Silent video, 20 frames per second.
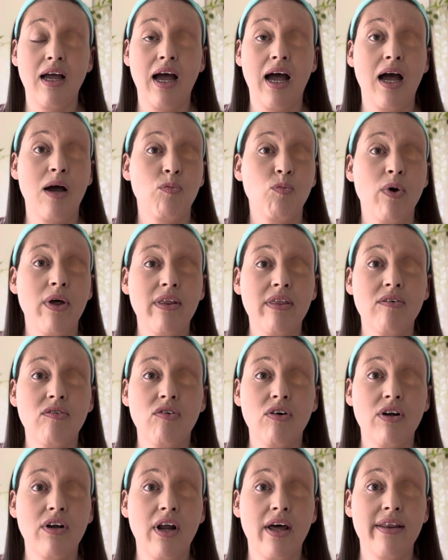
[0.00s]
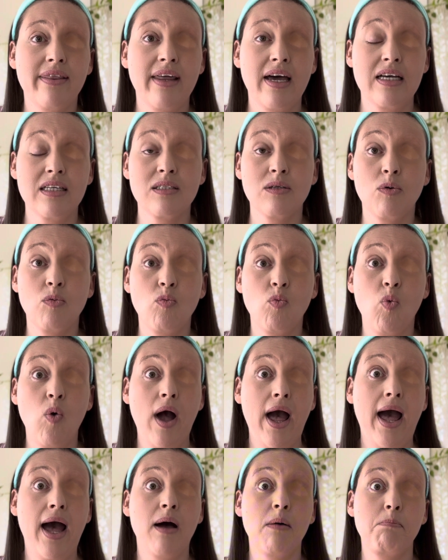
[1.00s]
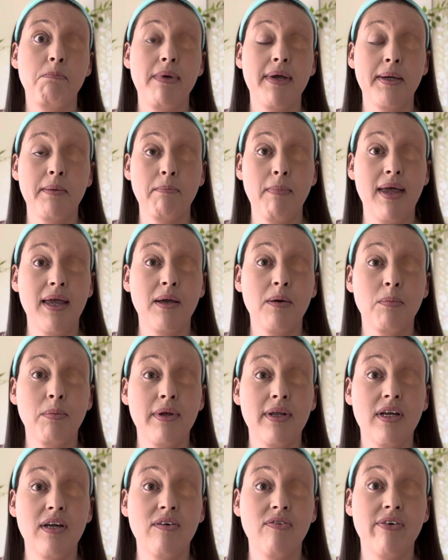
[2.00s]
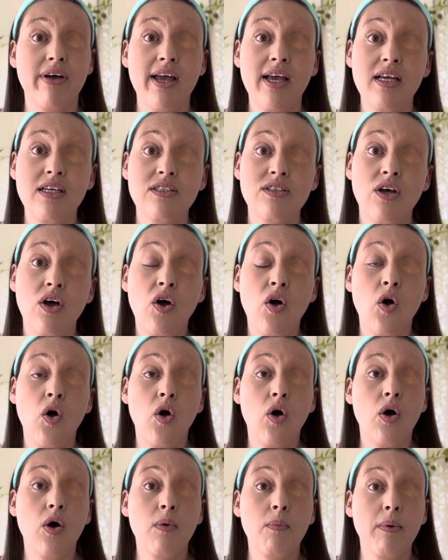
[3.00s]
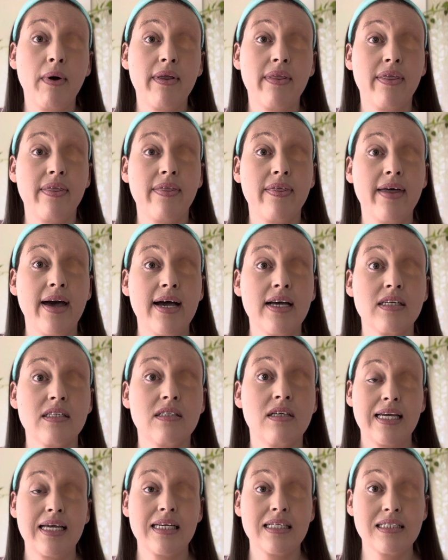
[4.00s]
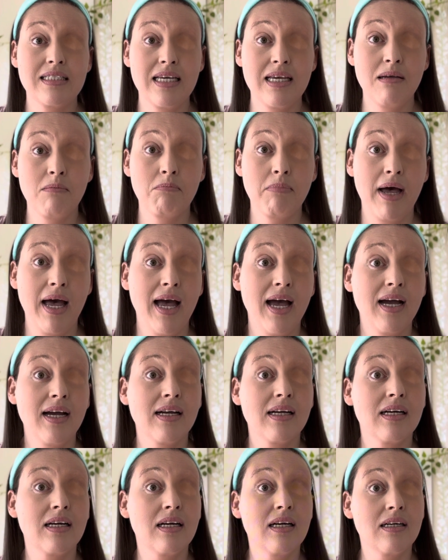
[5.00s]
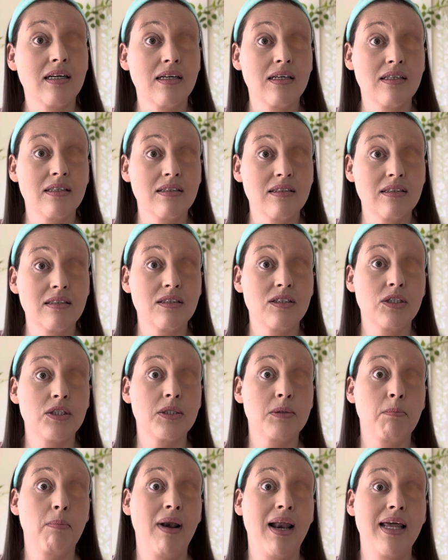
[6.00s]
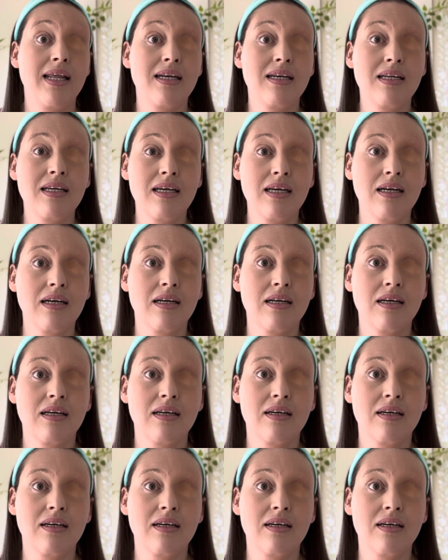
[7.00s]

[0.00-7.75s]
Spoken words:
And whether or not that's wow, big makeup in your face, or whether that's take a seat back and just blend in.